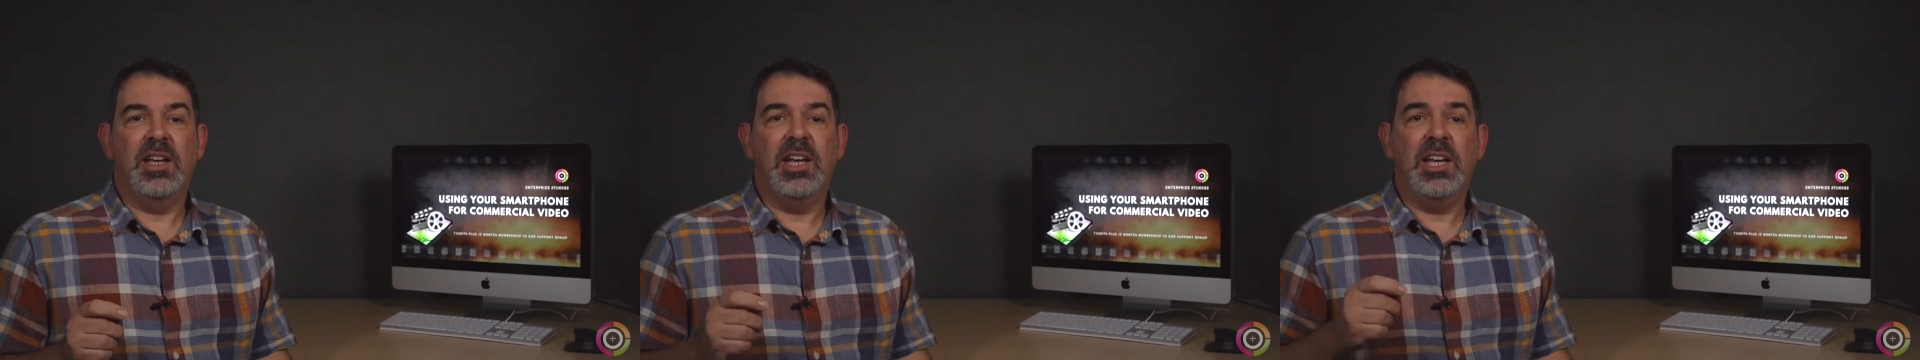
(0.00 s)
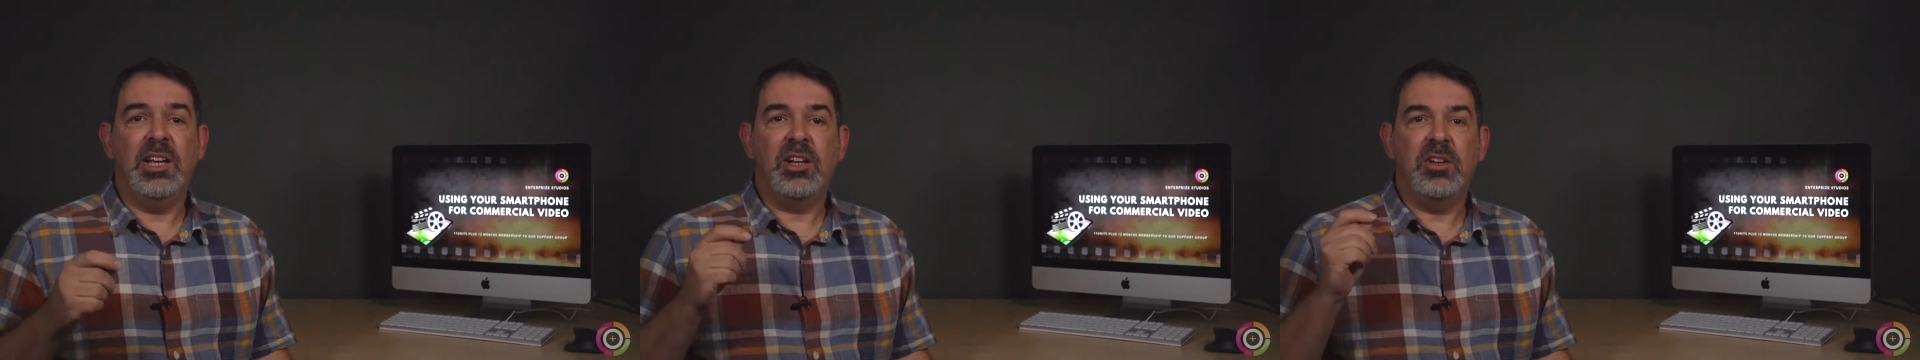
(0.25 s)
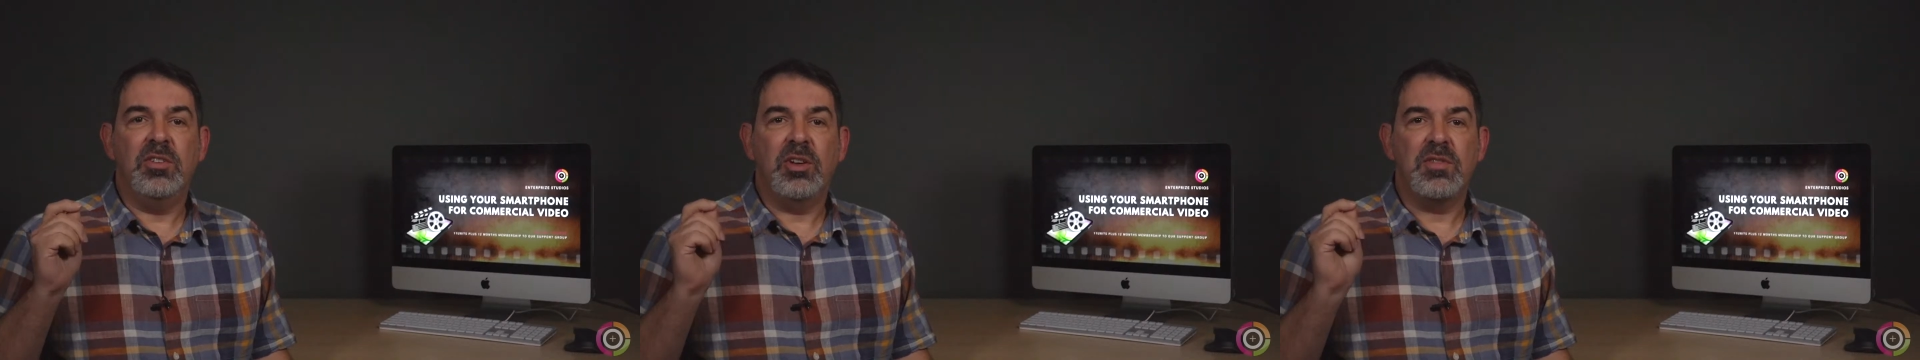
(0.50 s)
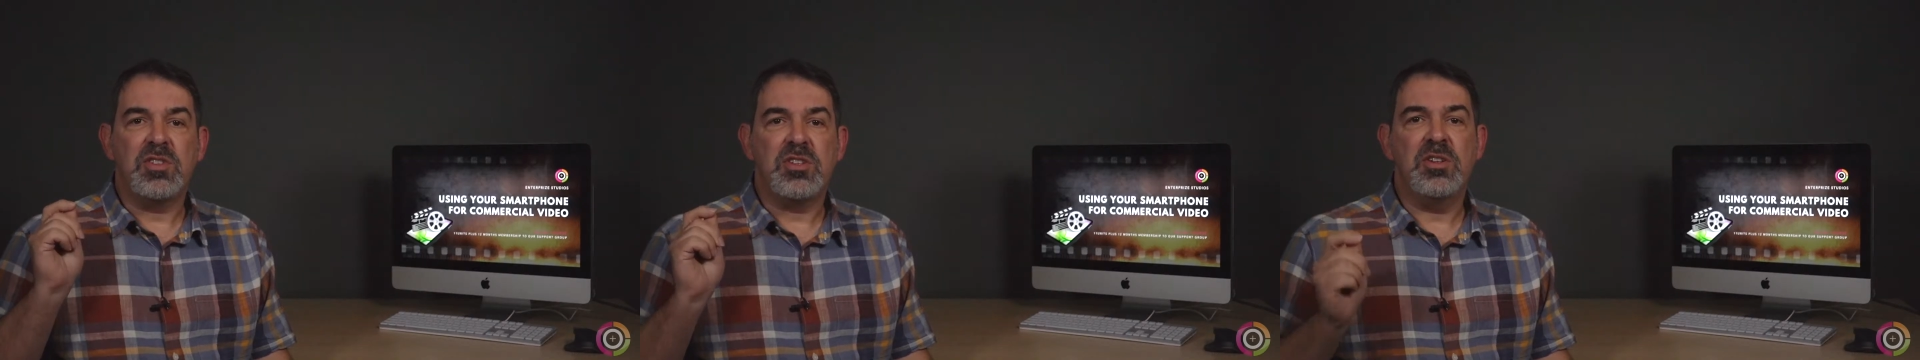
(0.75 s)
It includes
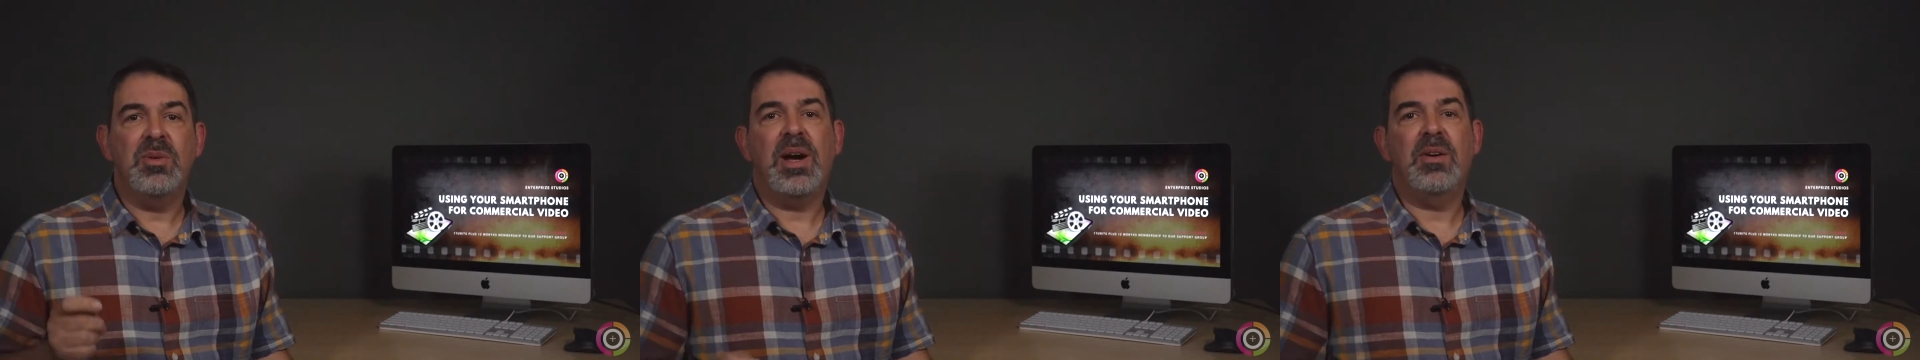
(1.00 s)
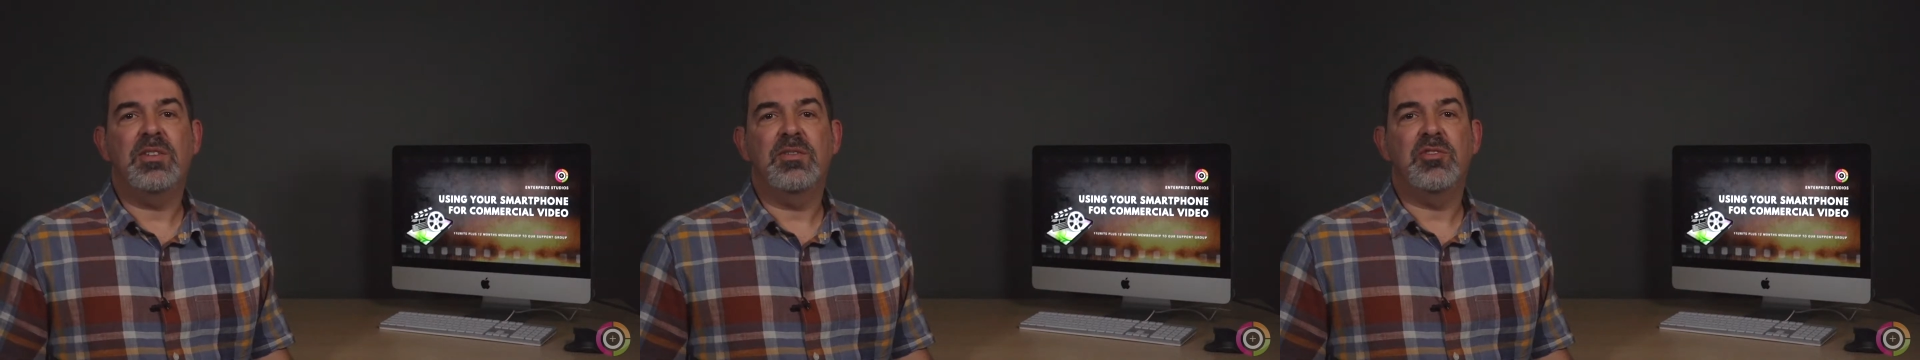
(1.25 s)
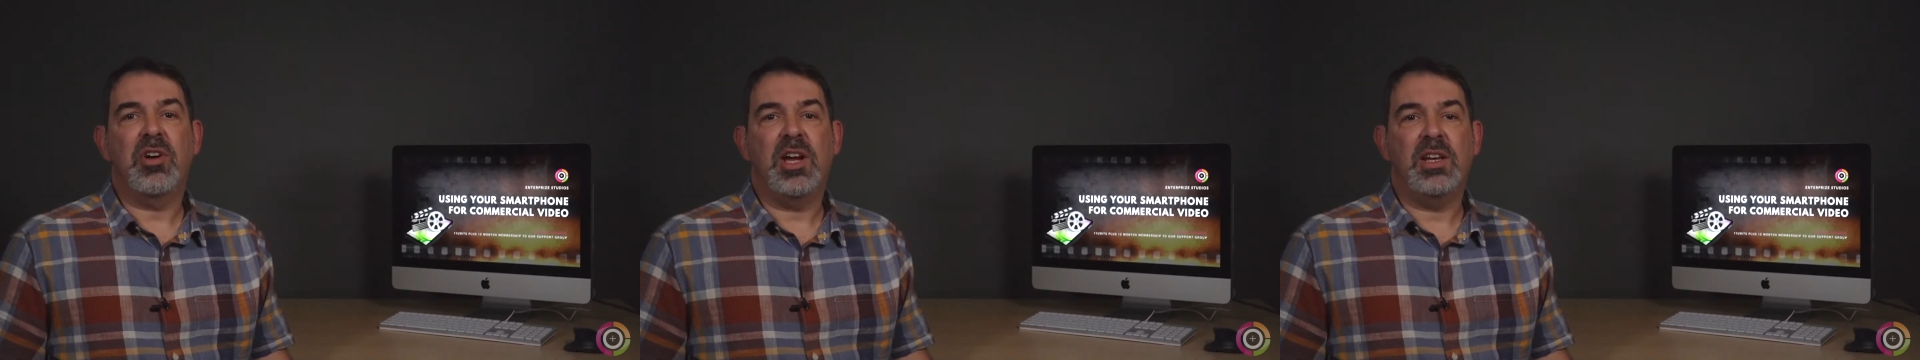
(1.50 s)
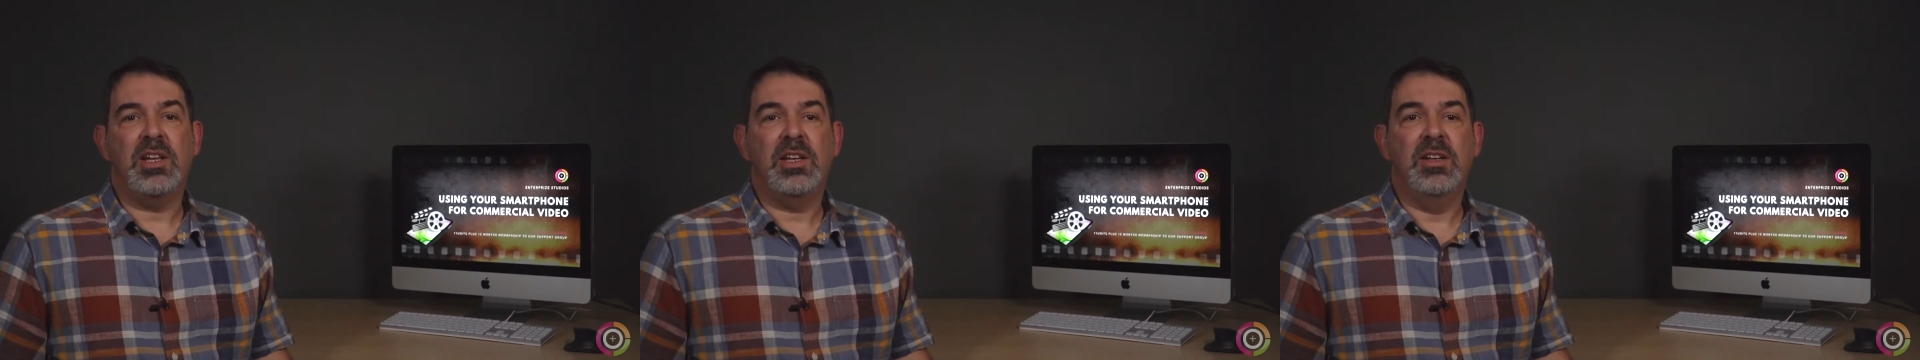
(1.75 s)
over 2 hours of
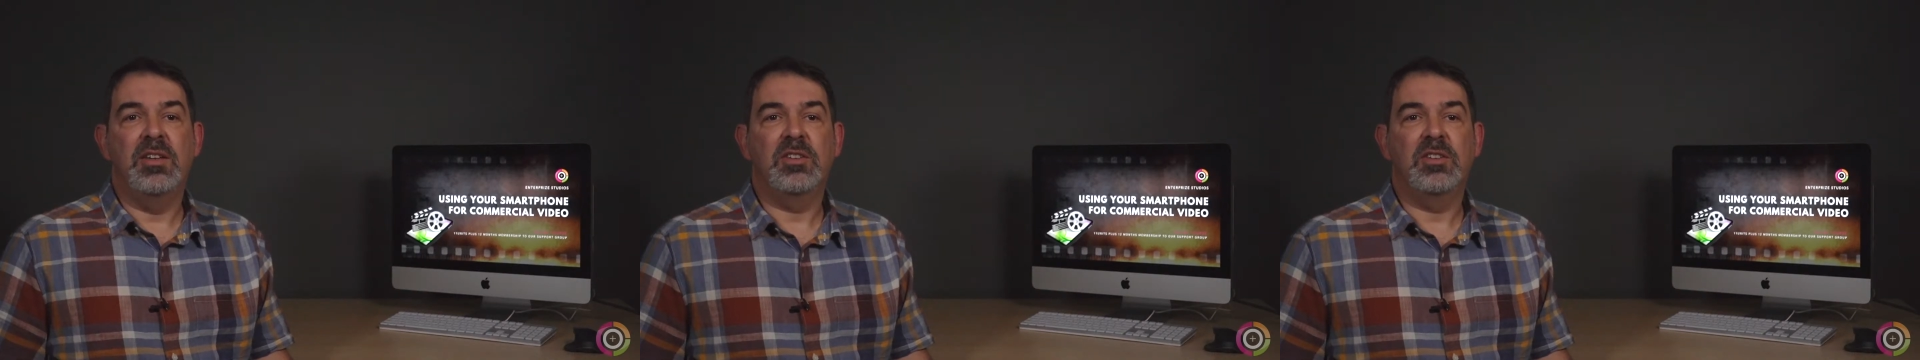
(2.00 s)
training